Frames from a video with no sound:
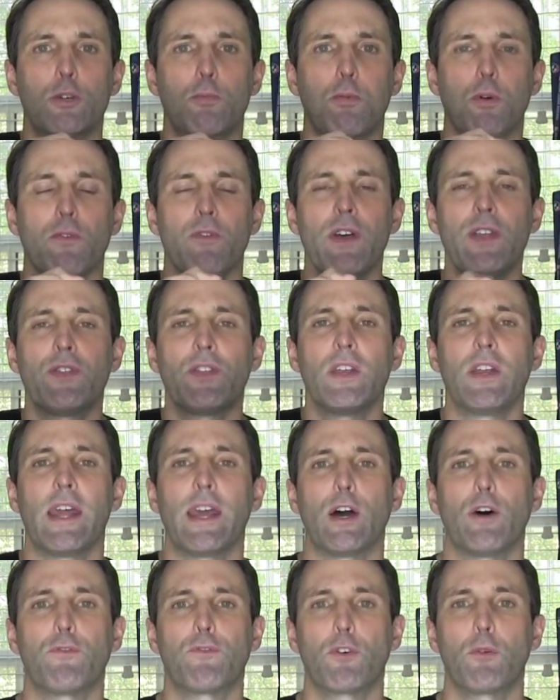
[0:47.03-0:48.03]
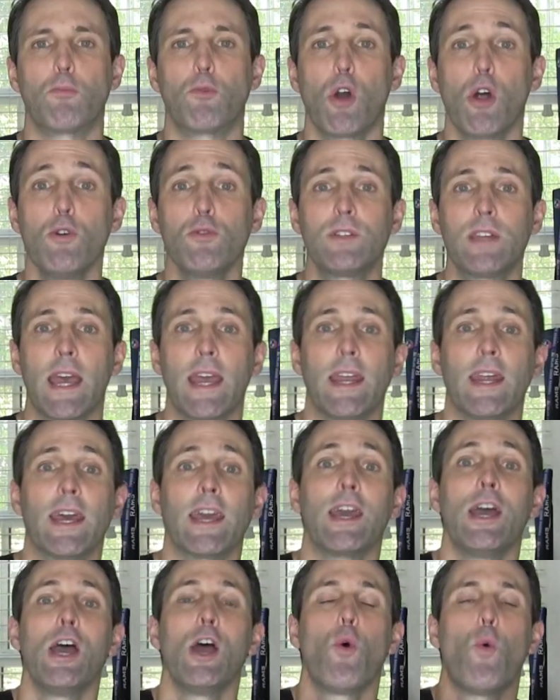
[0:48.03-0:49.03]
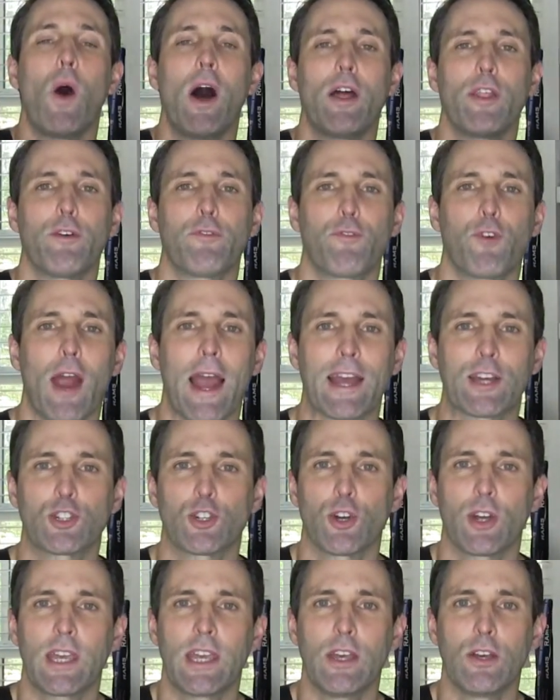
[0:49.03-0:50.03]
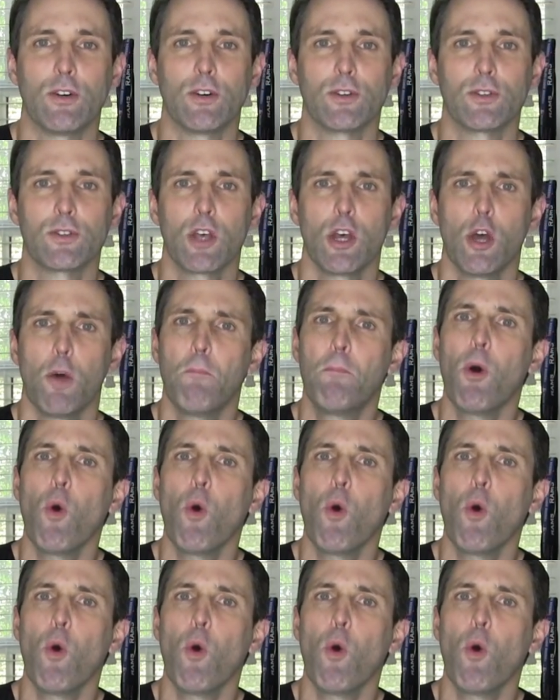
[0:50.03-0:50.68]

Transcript: to prevent the nail from rotating while the fracture heals.